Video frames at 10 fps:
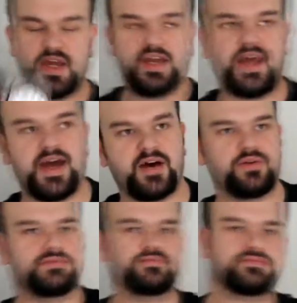Now,
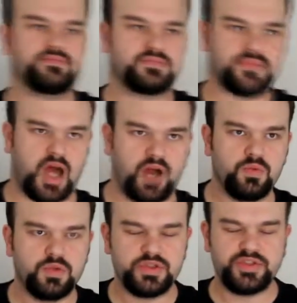I
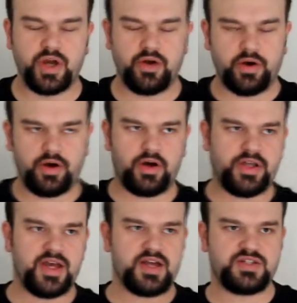would go, oh
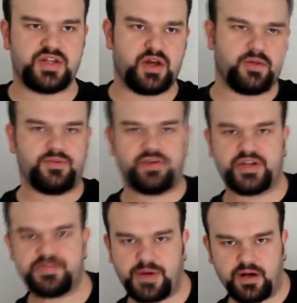yeah, it's time for
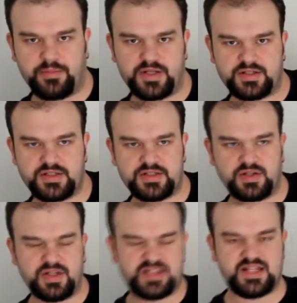experiments,
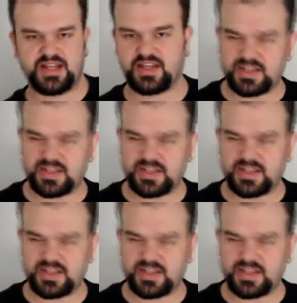so let's start the